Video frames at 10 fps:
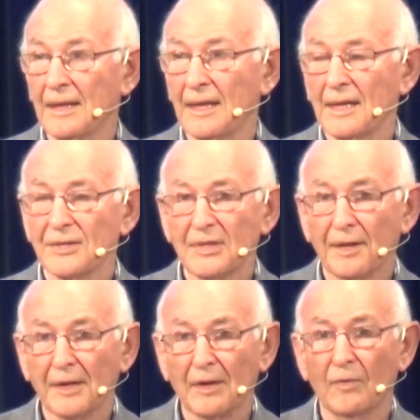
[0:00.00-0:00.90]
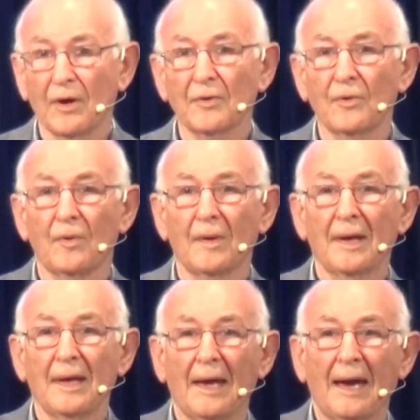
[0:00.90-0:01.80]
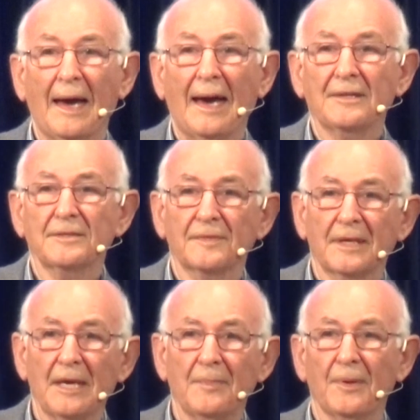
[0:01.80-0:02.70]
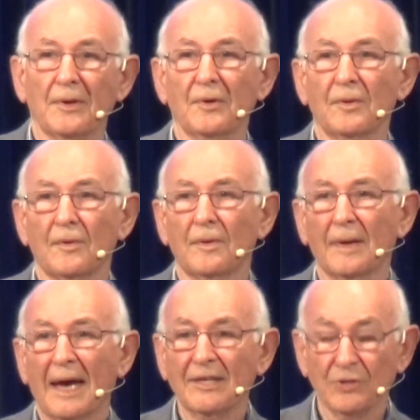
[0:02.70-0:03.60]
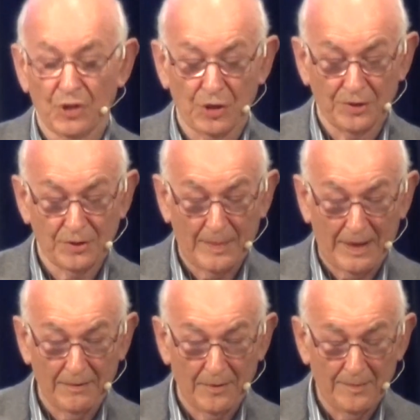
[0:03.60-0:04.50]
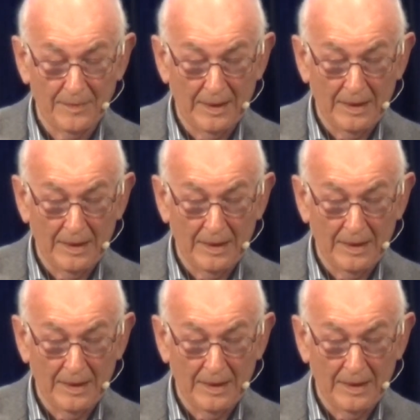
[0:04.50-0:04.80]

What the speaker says: There's nothing wrong or out of keeping or ancient about them.